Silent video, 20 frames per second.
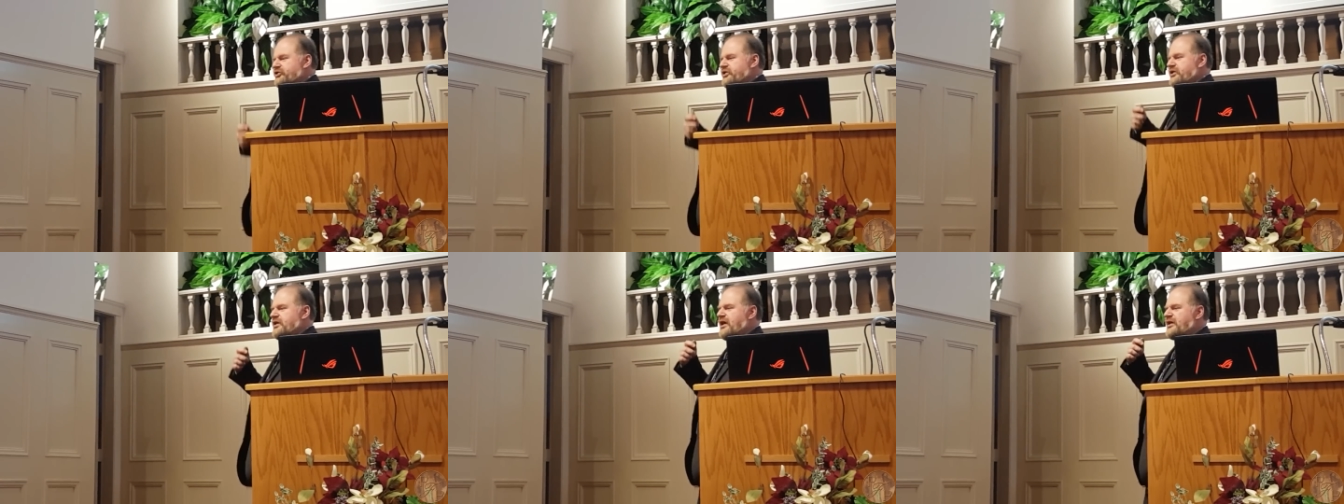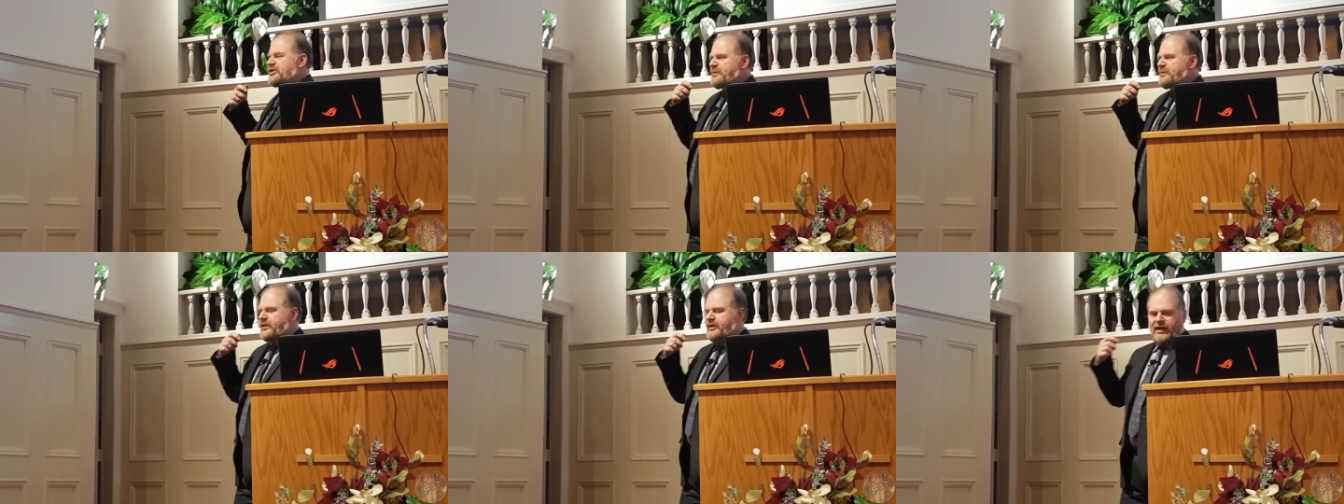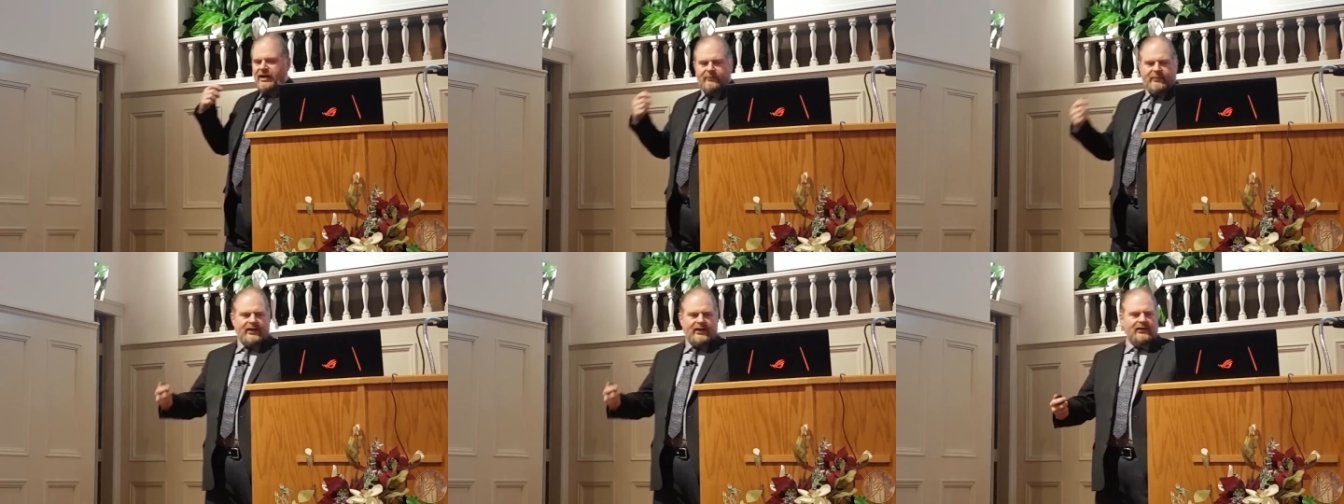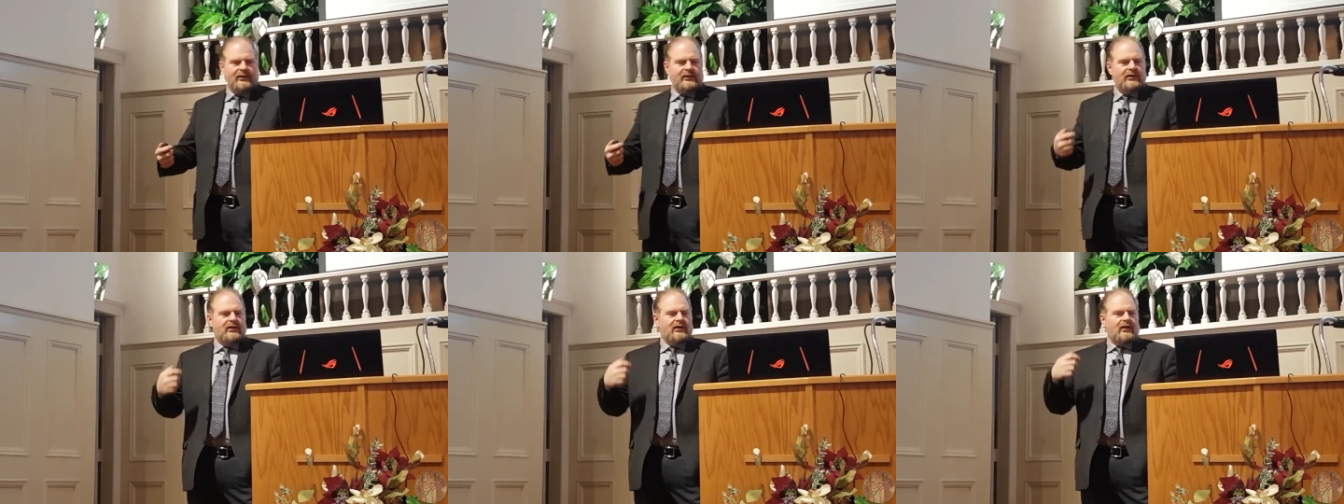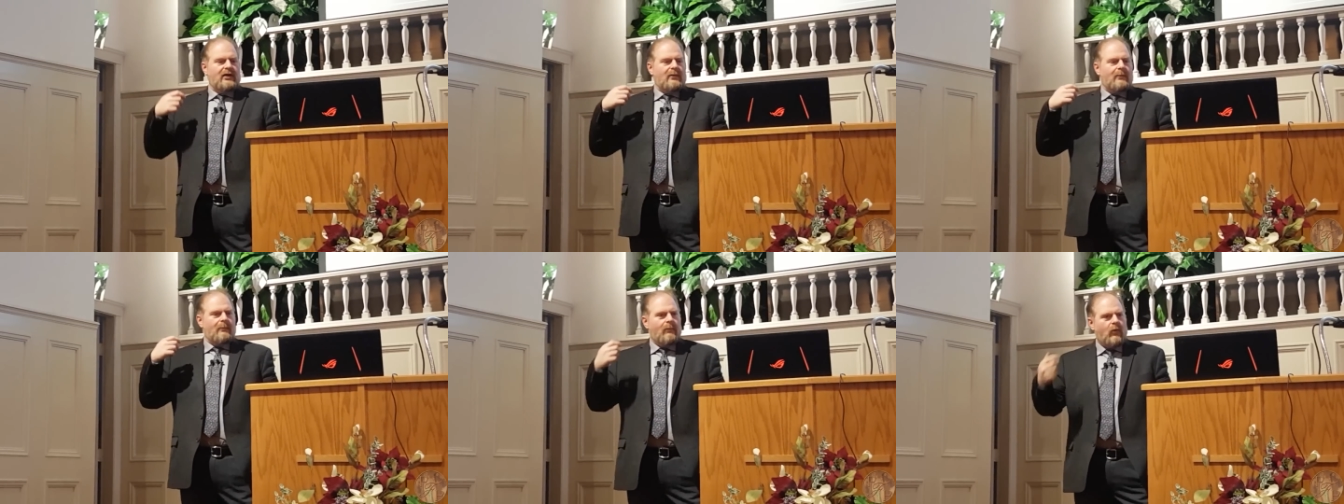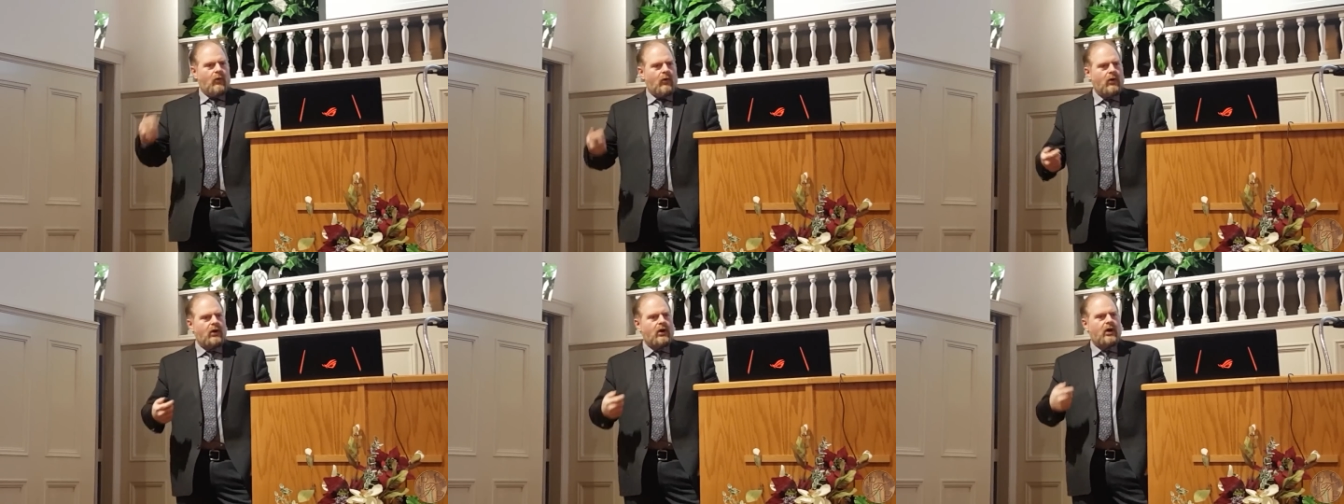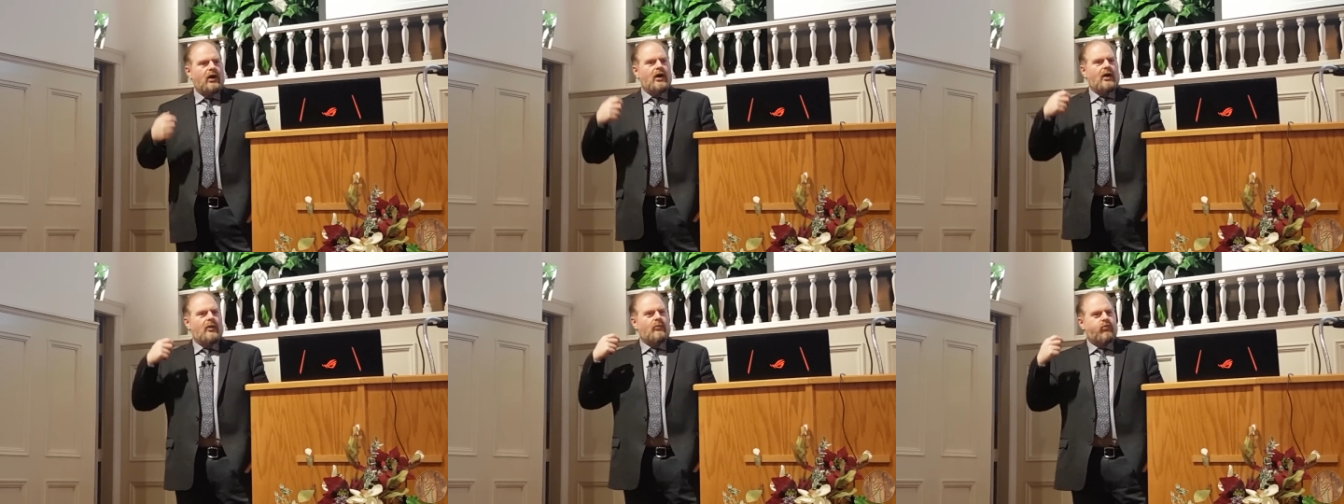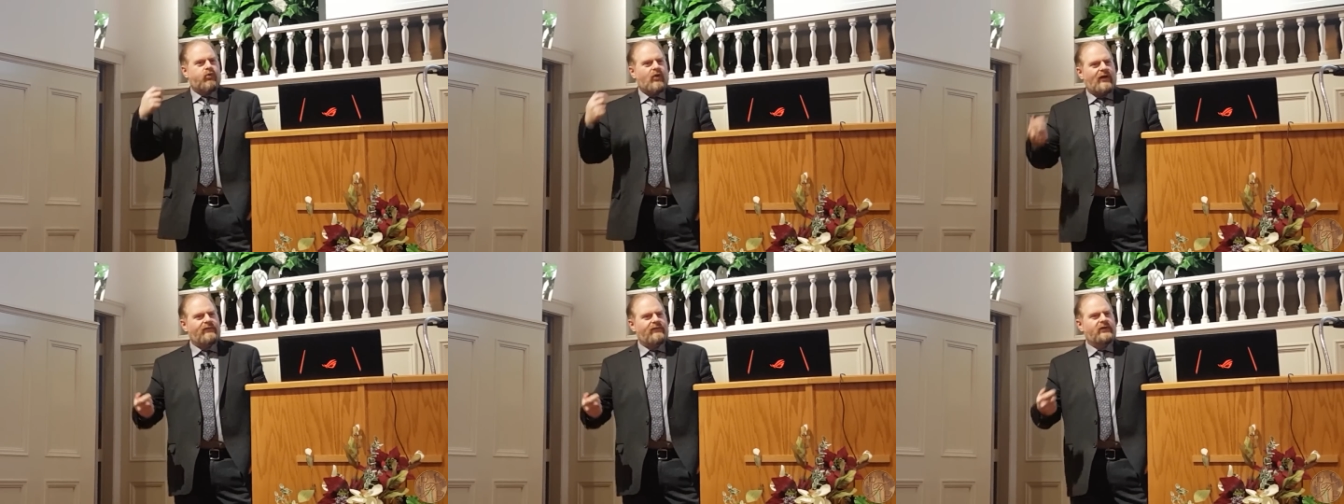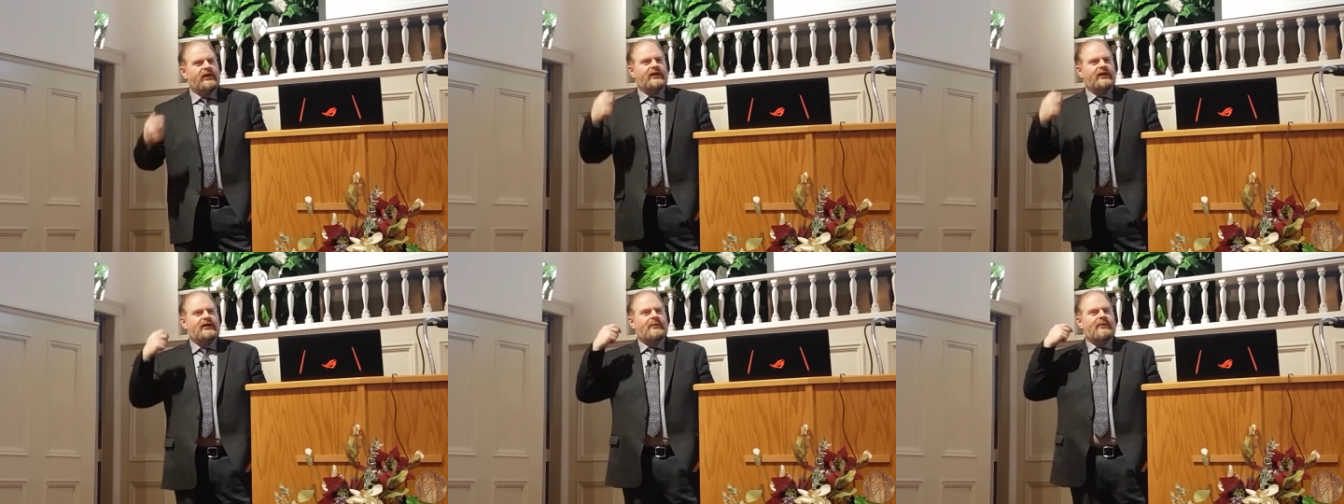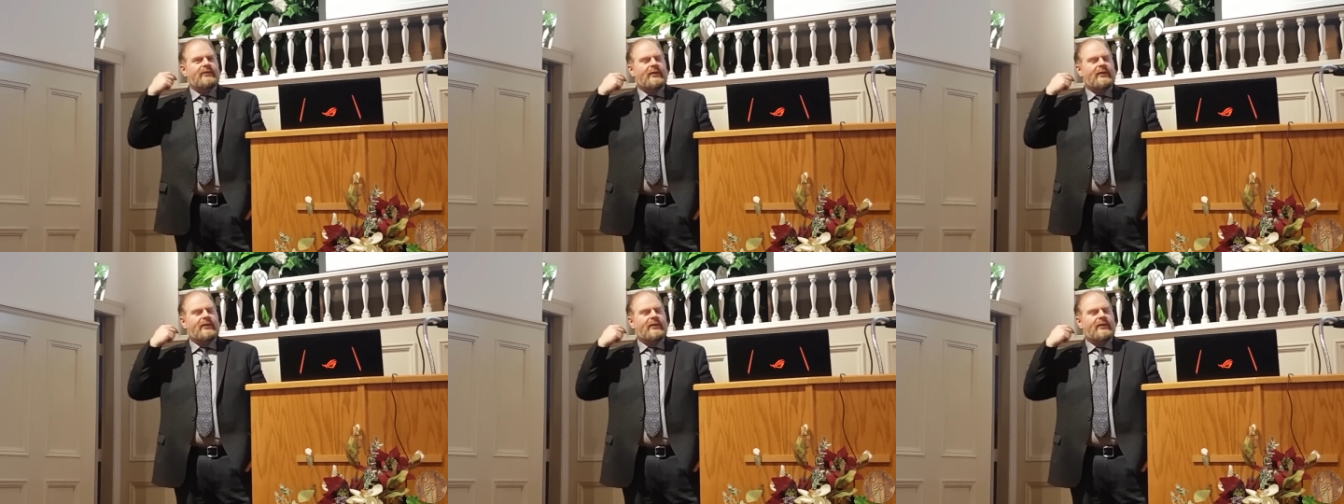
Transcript: see, it's becoming more prevalent.